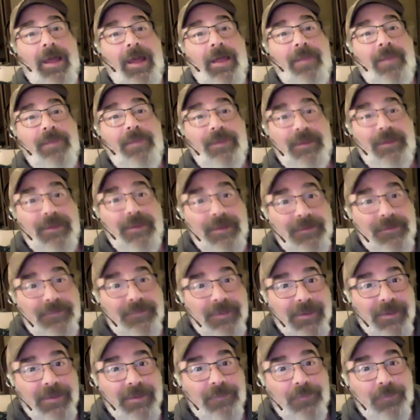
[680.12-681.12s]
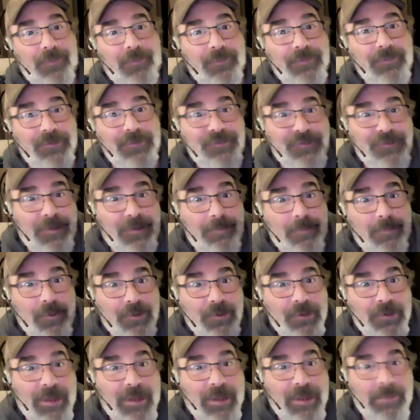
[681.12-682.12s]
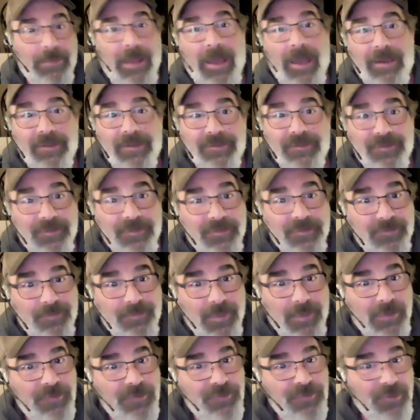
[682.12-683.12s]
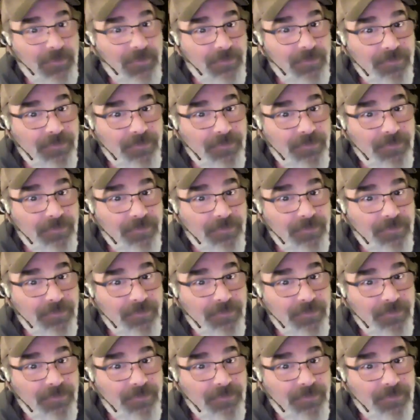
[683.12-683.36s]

The ETs were in the ship looking at me. I could see the spaceship.